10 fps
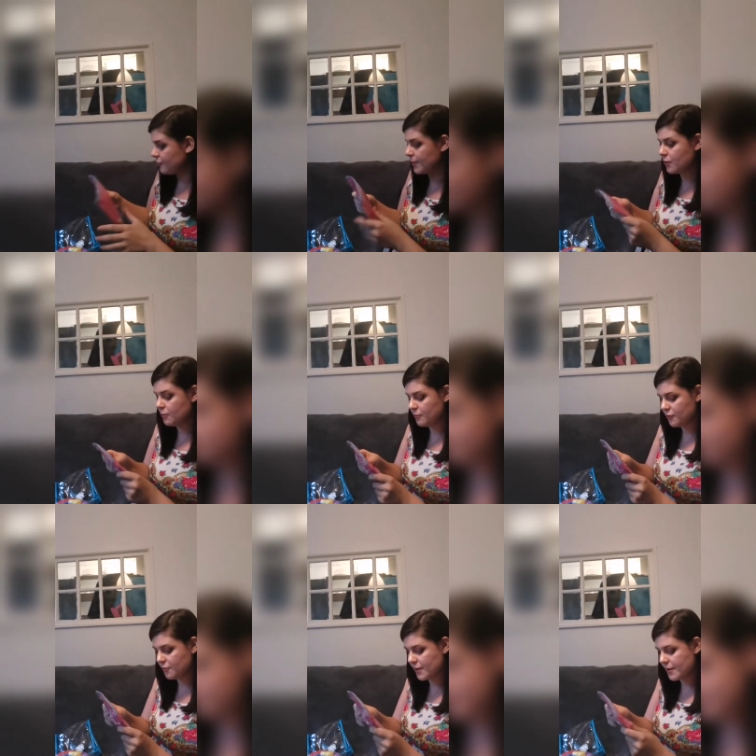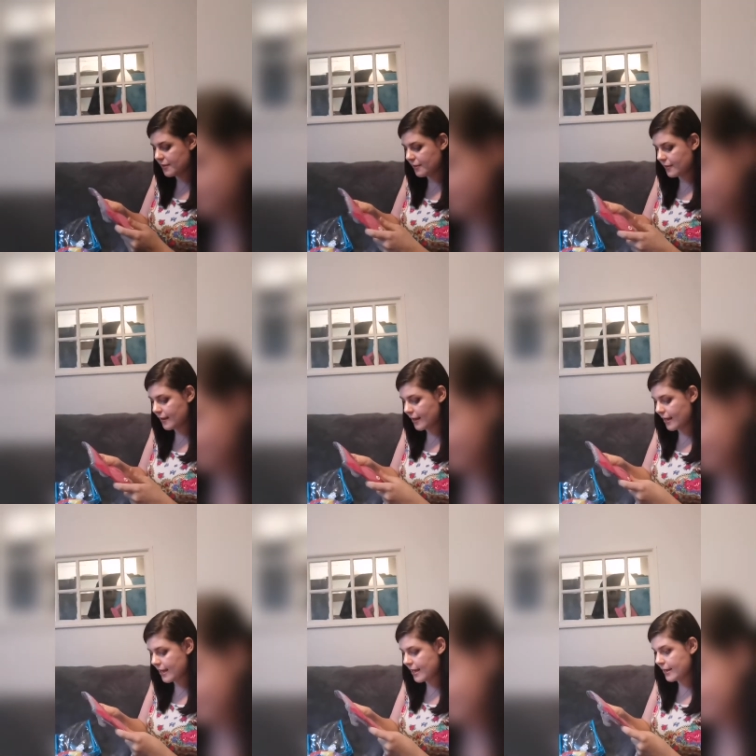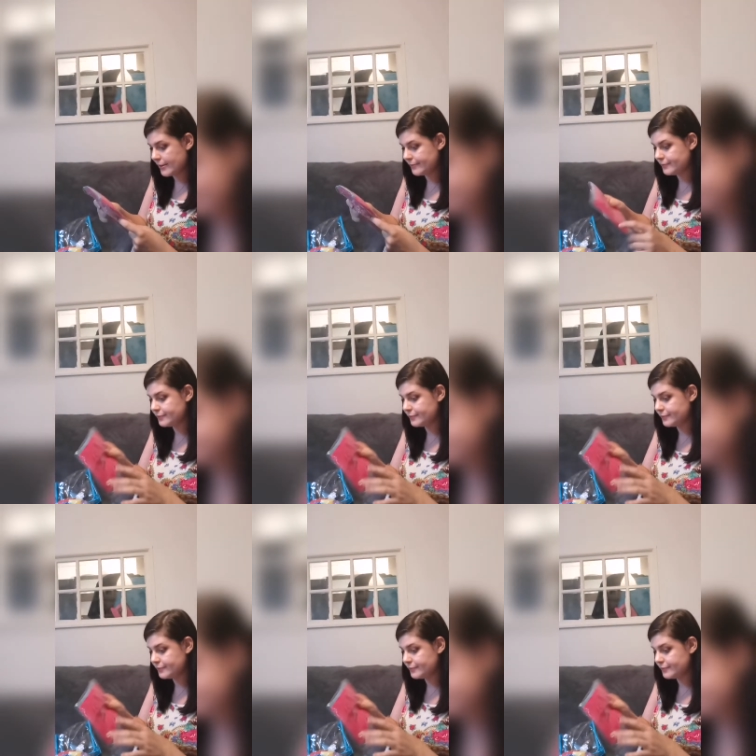So it comes with a